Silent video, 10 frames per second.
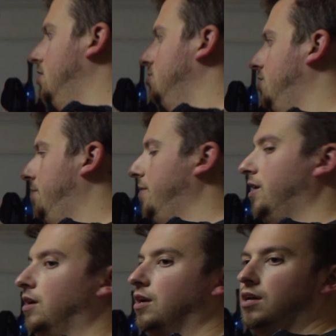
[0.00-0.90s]

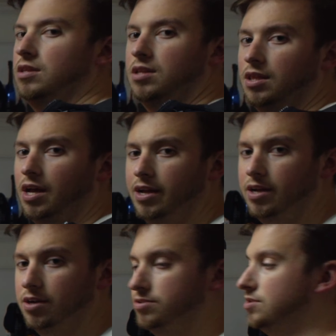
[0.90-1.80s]
shaping the light
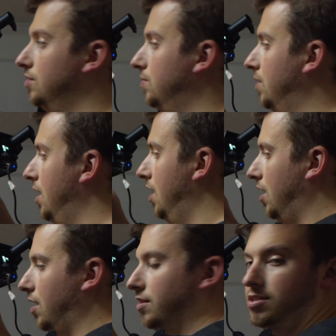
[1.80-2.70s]
here. So
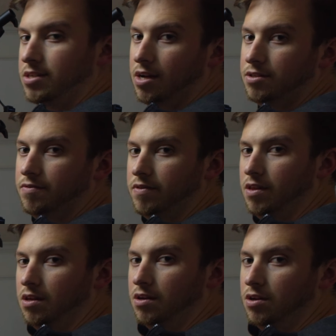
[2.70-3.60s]
on the sides of
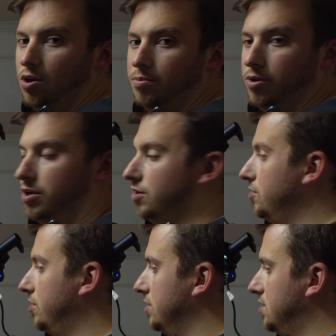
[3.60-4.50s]
the gobo here,
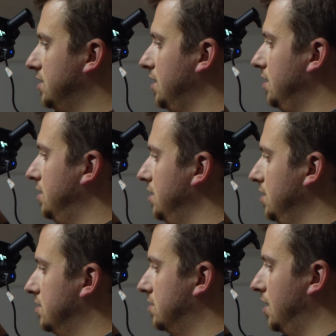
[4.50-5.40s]
you can see
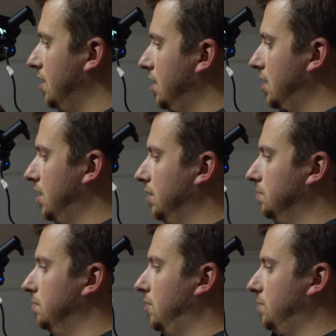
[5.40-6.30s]
these uh,
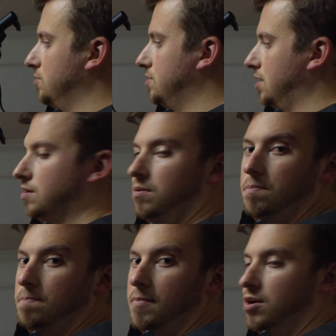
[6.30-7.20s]
almost like
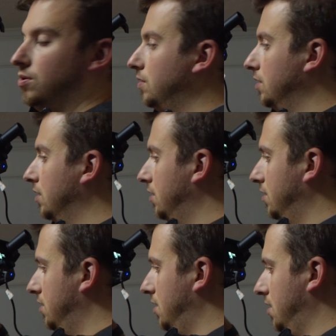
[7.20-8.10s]
metal
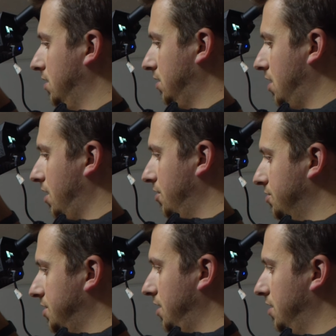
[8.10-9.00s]
uh,
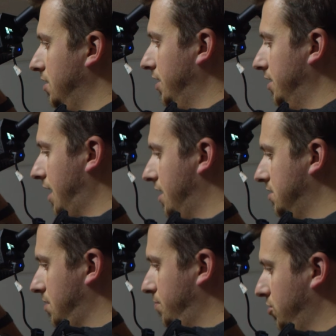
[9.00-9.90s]
cutters here. And
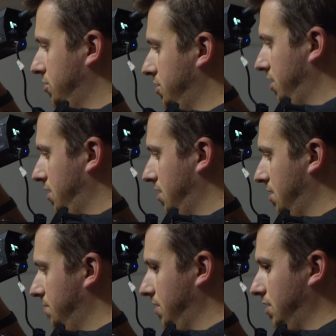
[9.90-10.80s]
as I push
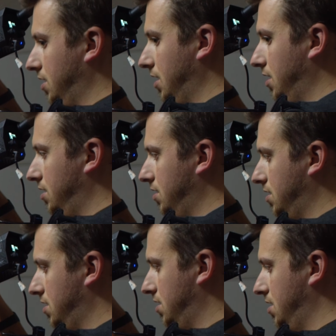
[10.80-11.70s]
them
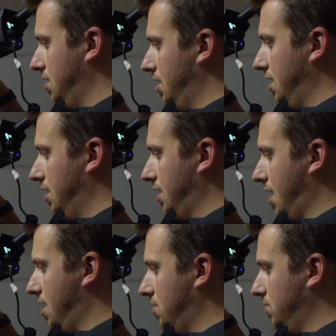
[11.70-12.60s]
in and
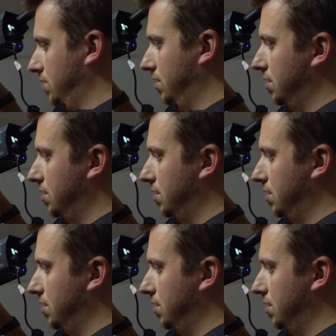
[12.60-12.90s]
out,